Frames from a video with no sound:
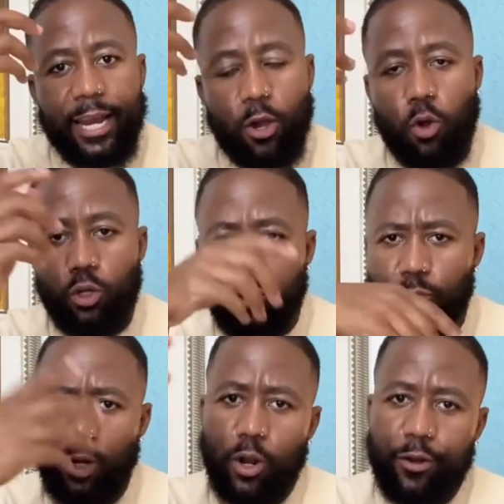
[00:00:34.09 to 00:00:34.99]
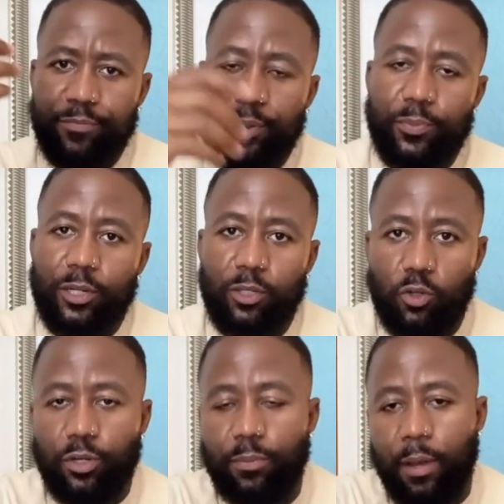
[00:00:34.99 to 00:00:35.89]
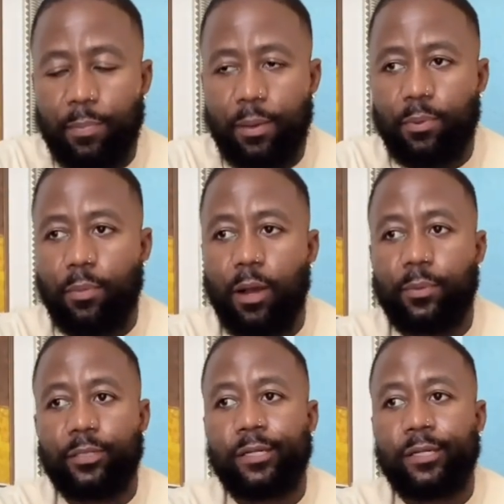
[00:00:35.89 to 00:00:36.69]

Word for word: I caused to a lot of people, including my baby mama.